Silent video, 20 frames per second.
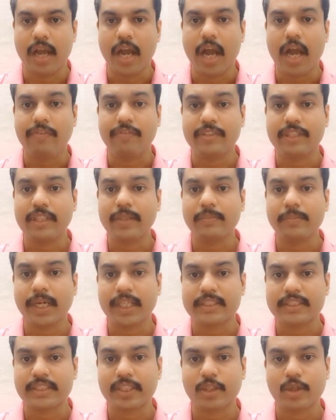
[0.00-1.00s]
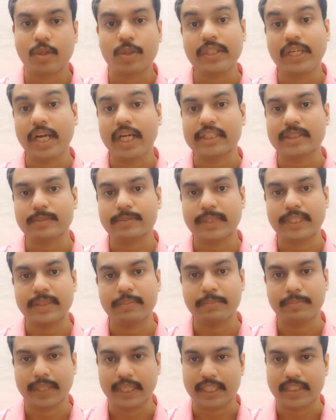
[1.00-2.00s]
After the master cone has
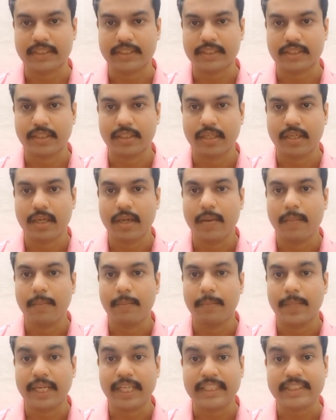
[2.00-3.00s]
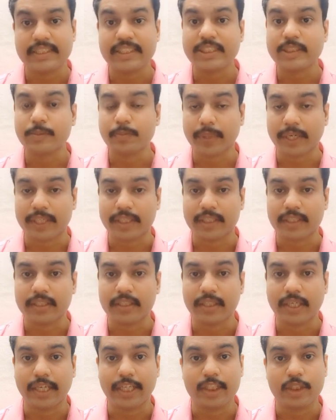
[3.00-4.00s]
been placed, place the
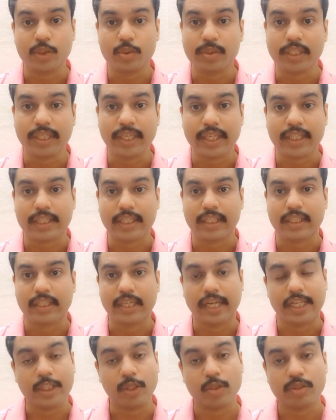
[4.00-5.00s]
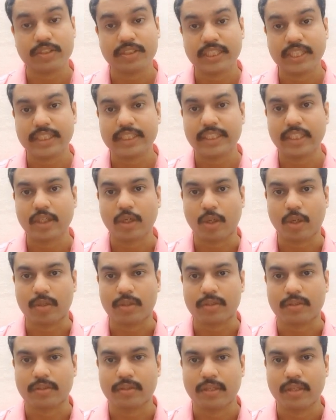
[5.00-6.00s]
spreader into the canal alongside the cone.
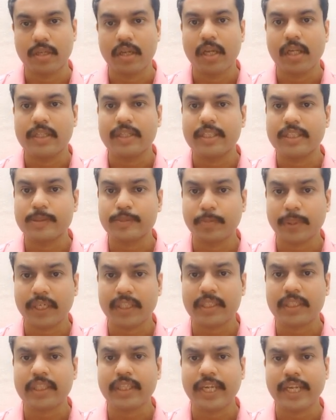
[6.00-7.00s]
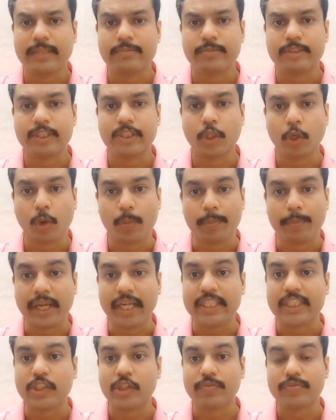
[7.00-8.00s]
The spreader helps in
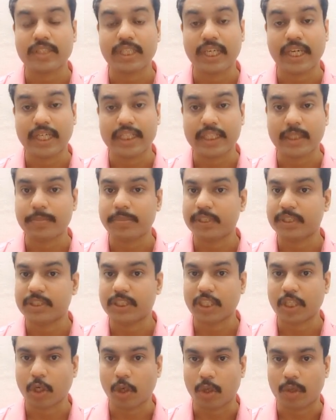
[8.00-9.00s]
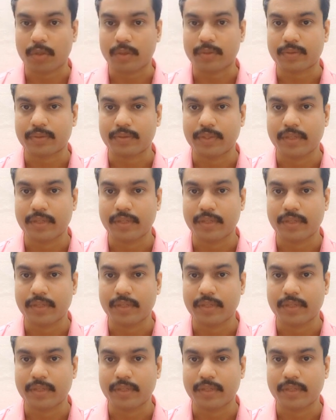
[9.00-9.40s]
compaction of the gutta percha cone.